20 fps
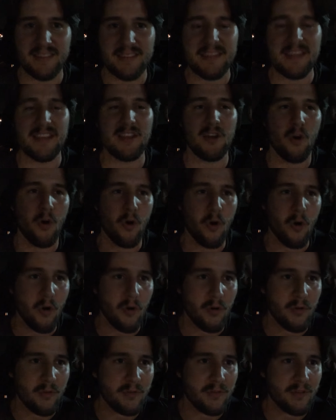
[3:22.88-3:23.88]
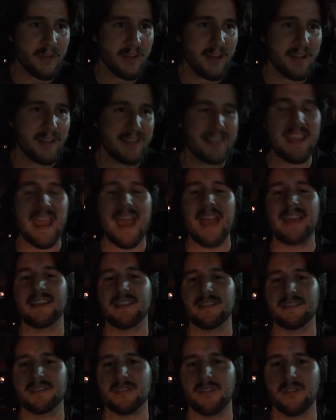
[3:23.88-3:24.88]
the whole
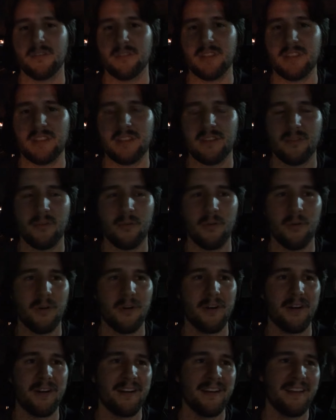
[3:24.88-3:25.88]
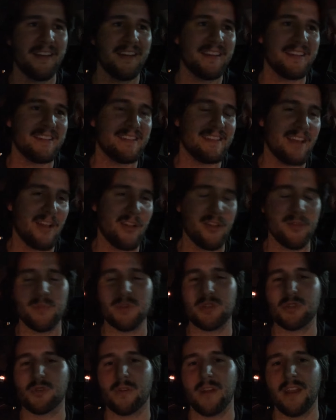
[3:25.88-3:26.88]
attacking Sony, or yelling
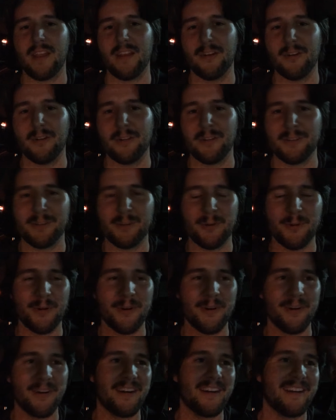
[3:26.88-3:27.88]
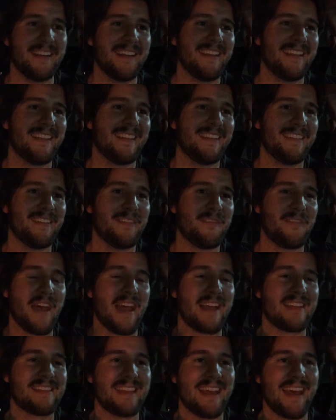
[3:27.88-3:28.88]
betrayal, or the
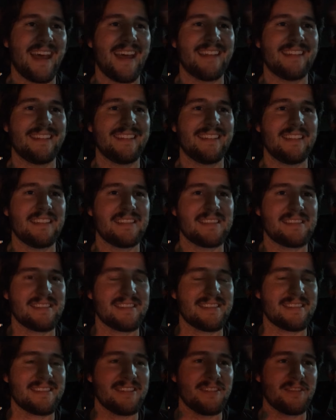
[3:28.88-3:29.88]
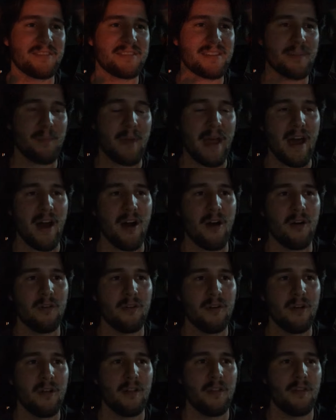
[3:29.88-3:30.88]
fact that this is, you know, somehow
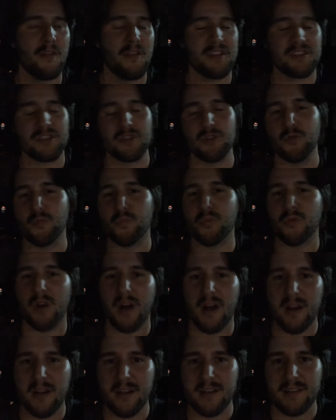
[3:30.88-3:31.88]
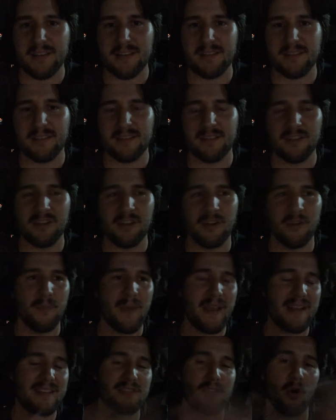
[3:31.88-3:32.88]
this new product, you know,
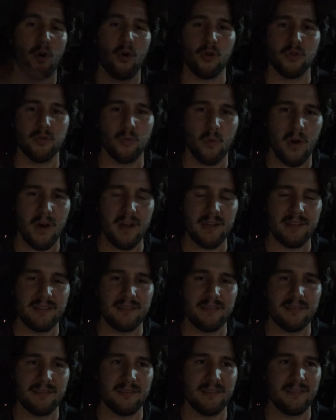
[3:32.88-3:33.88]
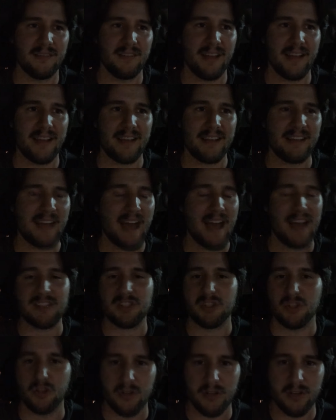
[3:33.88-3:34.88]
makes the old one like not
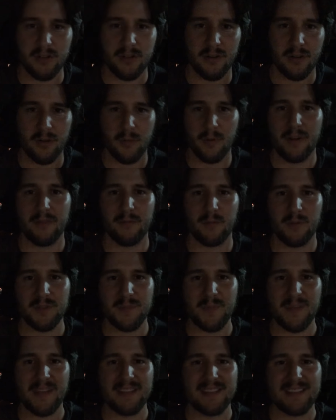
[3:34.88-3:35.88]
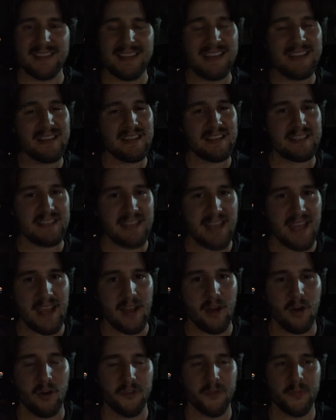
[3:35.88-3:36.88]
as good, or whatever it was. Because at the end of the
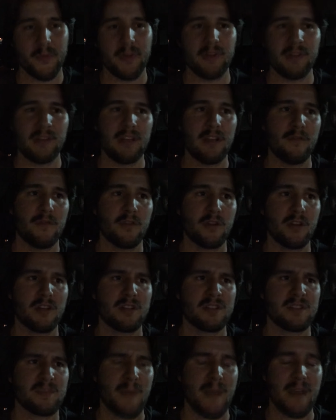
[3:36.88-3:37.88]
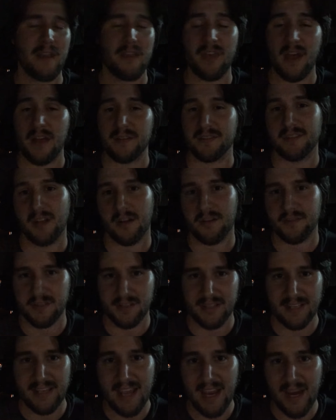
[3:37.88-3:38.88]
day, ultimately, if you're going to spend $1,000
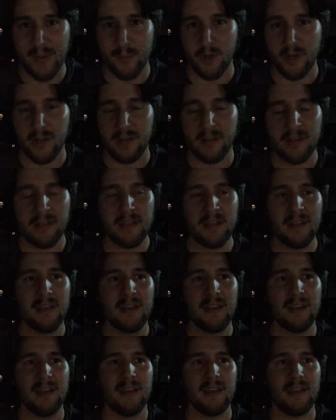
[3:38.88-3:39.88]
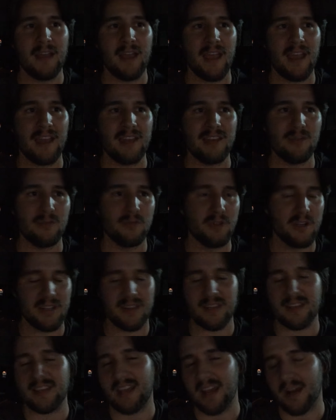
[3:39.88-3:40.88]
on a camera, and you look
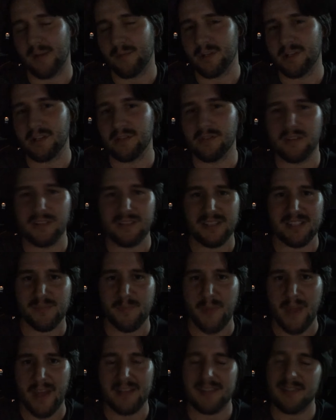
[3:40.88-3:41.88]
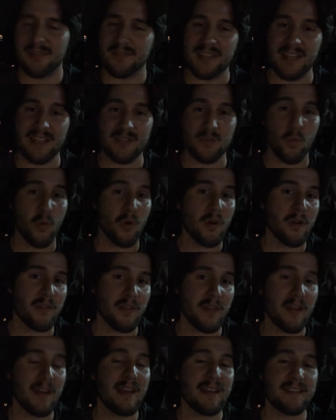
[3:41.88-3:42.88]
at the camera and you look at the specs and you say it's
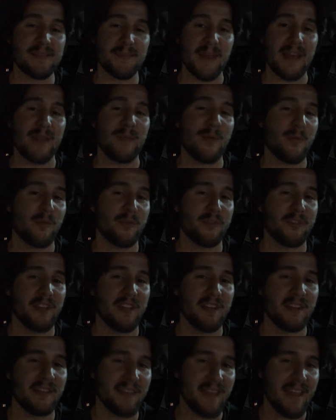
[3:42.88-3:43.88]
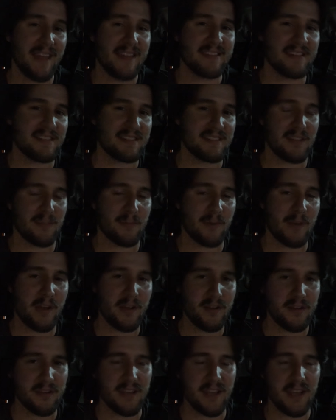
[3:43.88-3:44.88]
worth it, as many people did in the
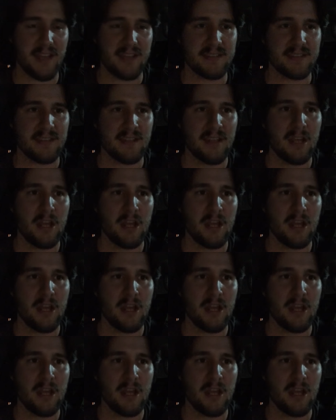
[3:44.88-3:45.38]
A6300 case,